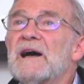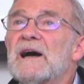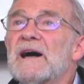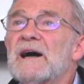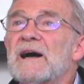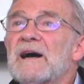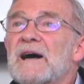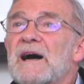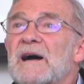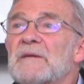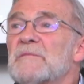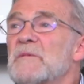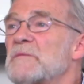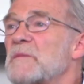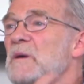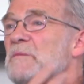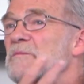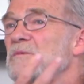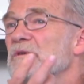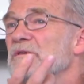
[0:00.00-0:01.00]
Uh, I'm a
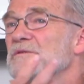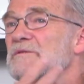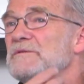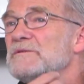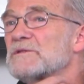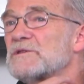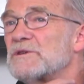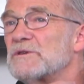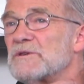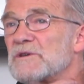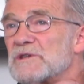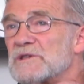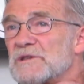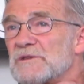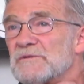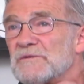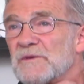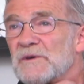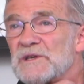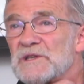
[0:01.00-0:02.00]
member of
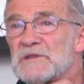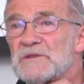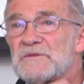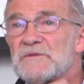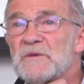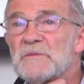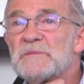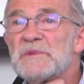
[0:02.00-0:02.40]
Jewish Voice for